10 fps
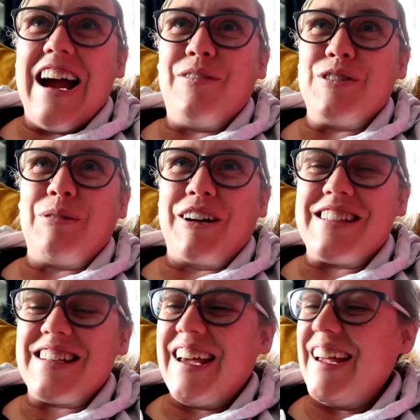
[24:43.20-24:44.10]
I have to
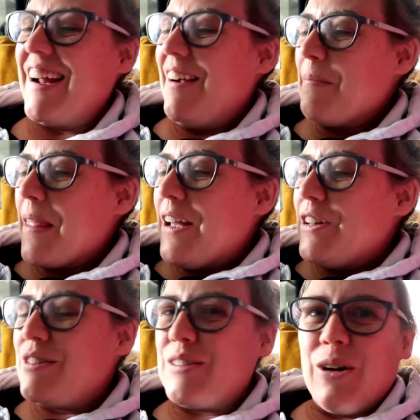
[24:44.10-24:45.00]
work today.
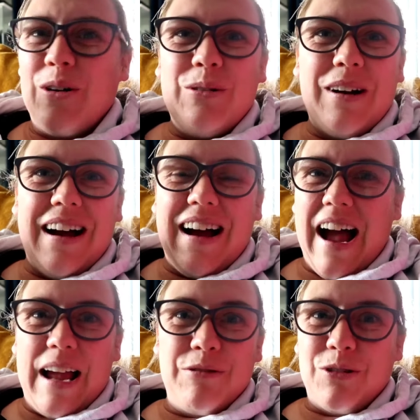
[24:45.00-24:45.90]
So
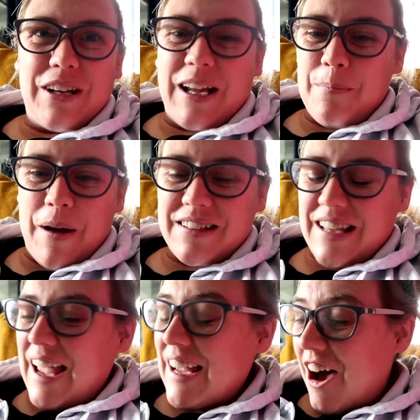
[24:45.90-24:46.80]
I'm going to get back
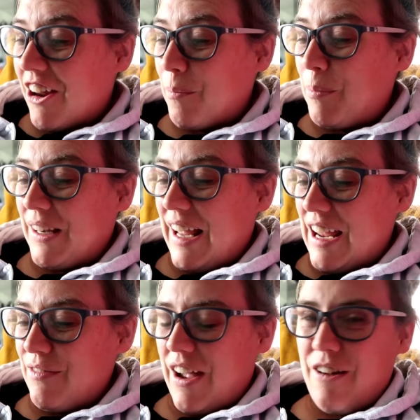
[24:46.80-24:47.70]
to I cannot
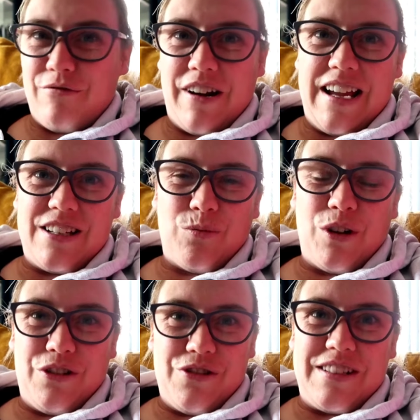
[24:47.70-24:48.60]
believe I have read
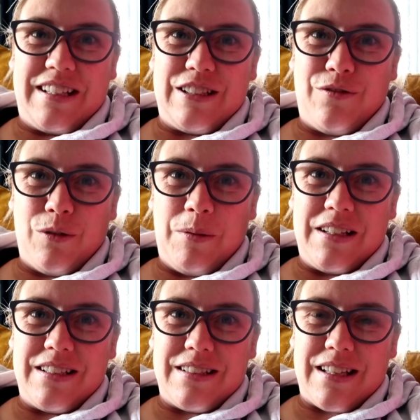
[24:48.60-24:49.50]
164
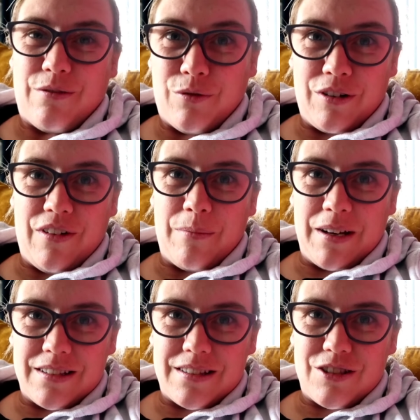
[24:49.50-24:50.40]
pages in 45
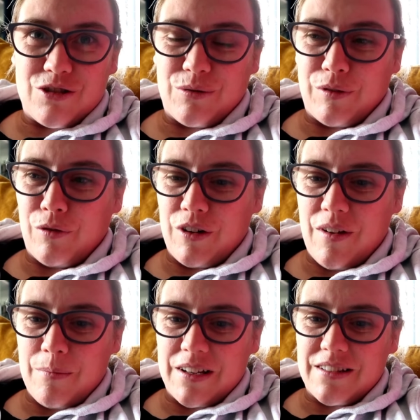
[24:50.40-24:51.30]
minutes, just over
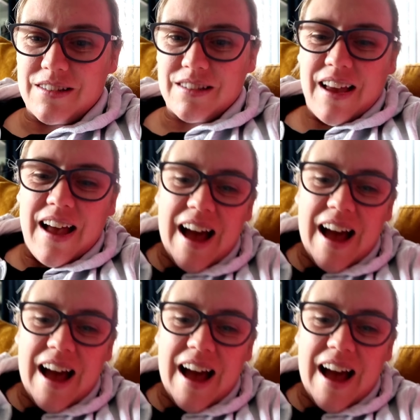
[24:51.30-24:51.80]
45 minutes.